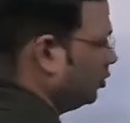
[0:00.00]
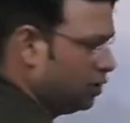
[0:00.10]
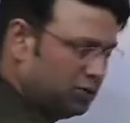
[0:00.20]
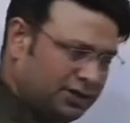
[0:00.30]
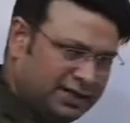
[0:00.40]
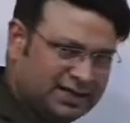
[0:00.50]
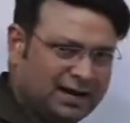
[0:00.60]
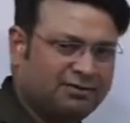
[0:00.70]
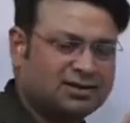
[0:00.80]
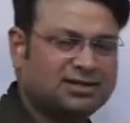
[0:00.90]
although he
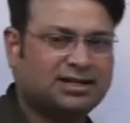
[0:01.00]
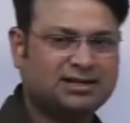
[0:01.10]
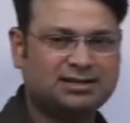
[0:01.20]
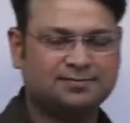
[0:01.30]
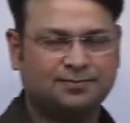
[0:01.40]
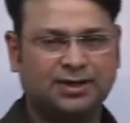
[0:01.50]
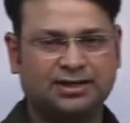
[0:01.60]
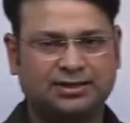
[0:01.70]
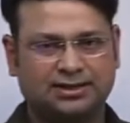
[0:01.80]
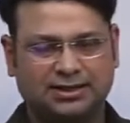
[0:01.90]
never says
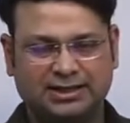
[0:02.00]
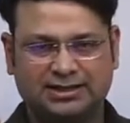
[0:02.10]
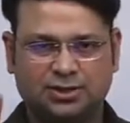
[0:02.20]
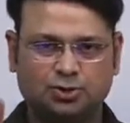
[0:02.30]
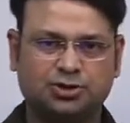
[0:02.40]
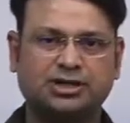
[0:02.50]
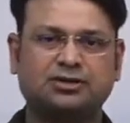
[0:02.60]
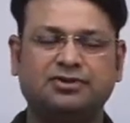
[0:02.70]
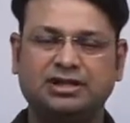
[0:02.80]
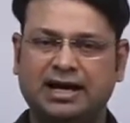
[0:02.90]
that he is
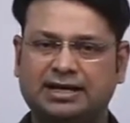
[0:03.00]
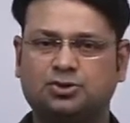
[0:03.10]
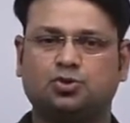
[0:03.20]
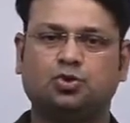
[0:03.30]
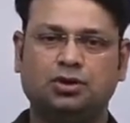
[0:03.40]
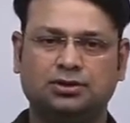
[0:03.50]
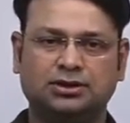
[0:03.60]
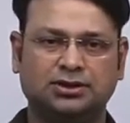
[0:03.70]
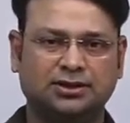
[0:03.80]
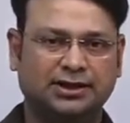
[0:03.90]
associated with any school,
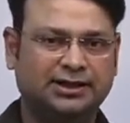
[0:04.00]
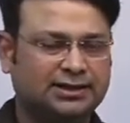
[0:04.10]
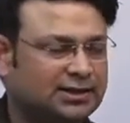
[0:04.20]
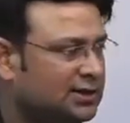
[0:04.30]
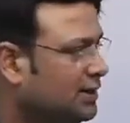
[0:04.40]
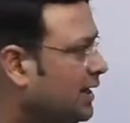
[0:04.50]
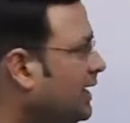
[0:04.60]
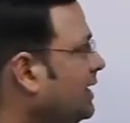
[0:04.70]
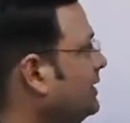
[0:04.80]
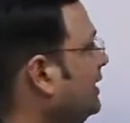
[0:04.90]
right?
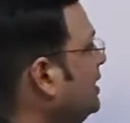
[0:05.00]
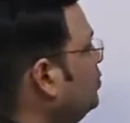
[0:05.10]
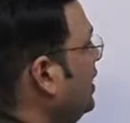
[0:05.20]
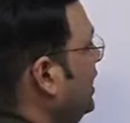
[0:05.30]
And that is